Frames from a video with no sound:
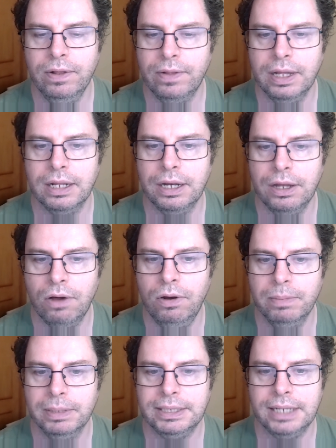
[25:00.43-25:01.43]
half when you think
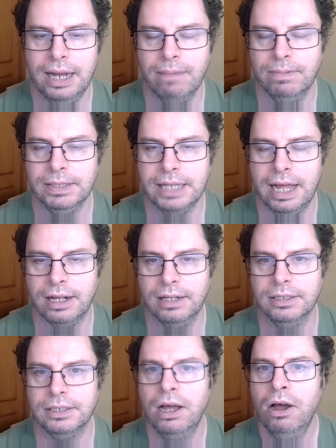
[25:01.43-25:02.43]
that they only missed 11
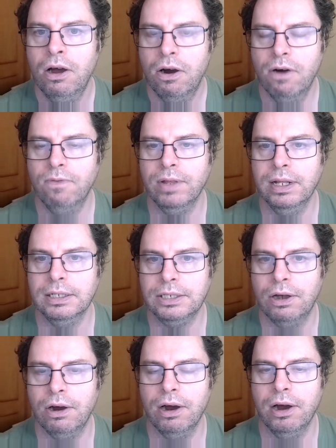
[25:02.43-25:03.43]
tackles over
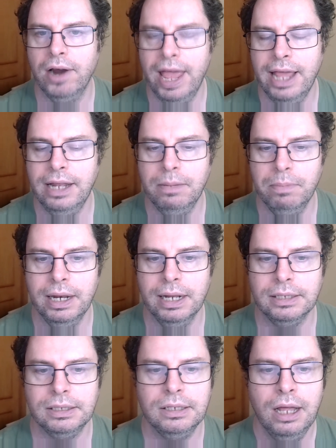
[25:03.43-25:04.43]
the entire
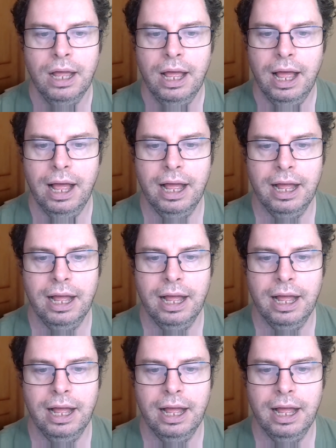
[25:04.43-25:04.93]
80 minutes.